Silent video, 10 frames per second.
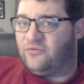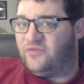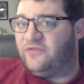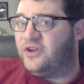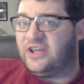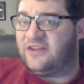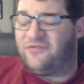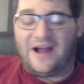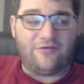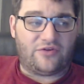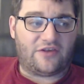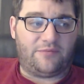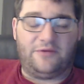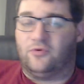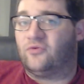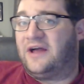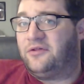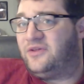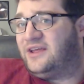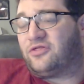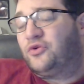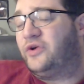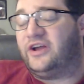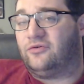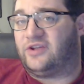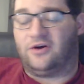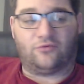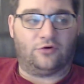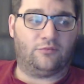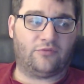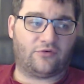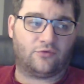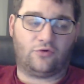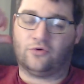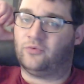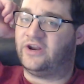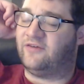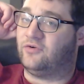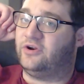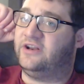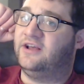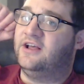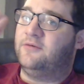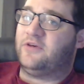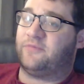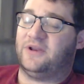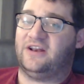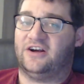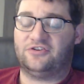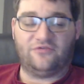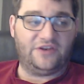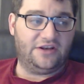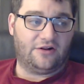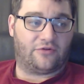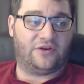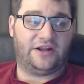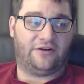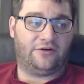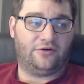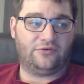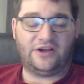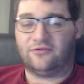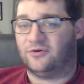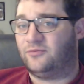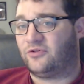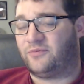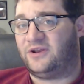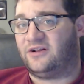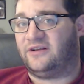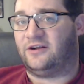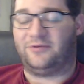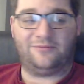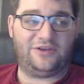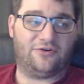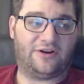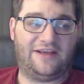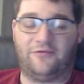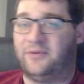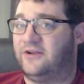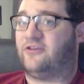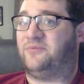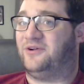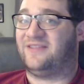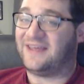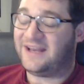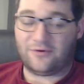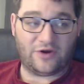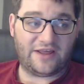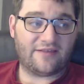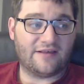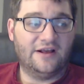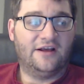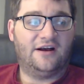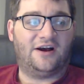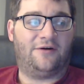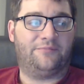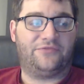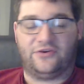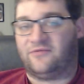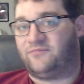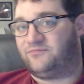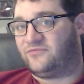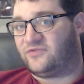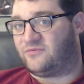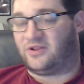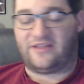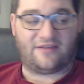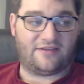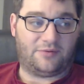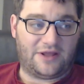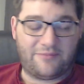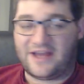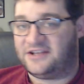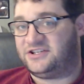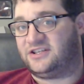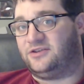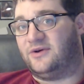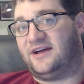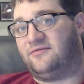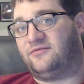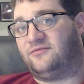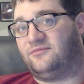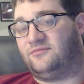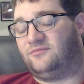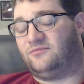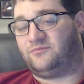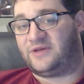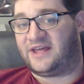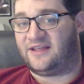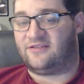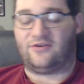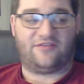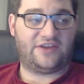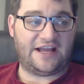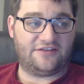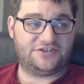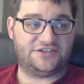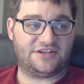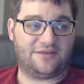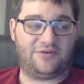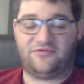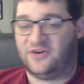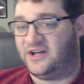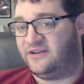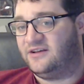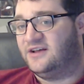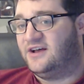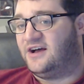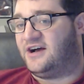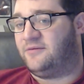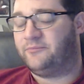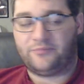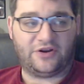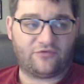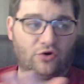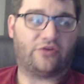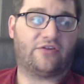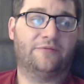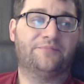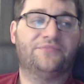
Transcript: if you can get 5 or 6 people. Rather than get 3 hotel rooms or whatever and be spending $150 a night on a hotel room, well, spend it on an Airbnb. You're going to have a better experience anyways. You have places to play Magic. You have beds. You have couches. It can be fun. But, of course,